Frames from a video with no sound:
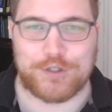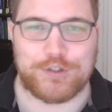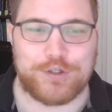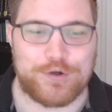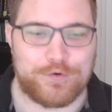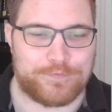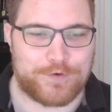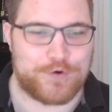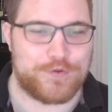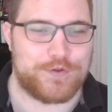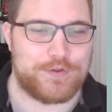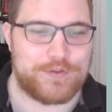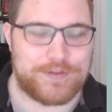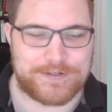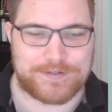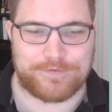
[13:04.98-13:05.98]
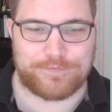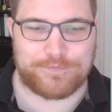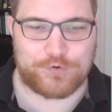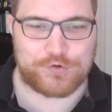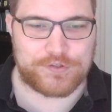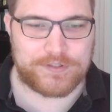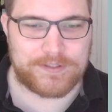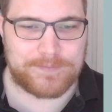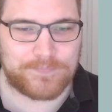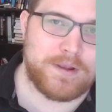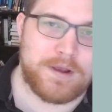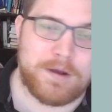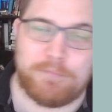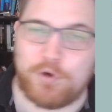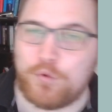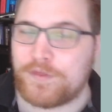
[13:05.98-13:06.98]
go farther than this, unfortunately.
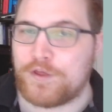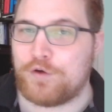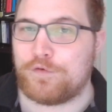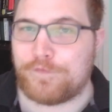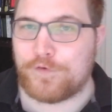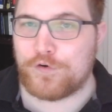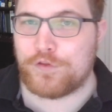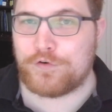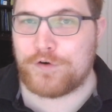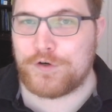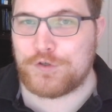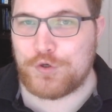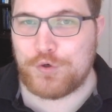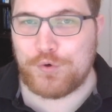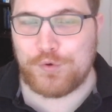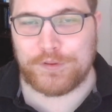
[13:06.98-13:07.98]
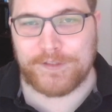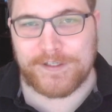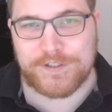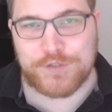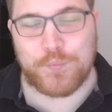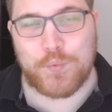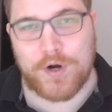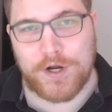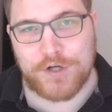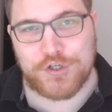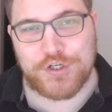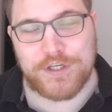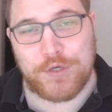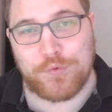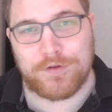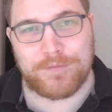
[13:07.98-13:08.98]
But without further ado, let's watch
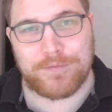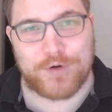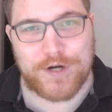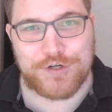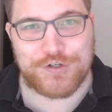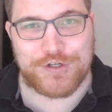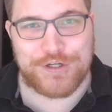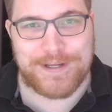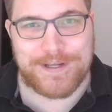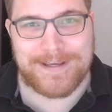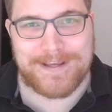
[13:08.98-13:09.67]
equilibration in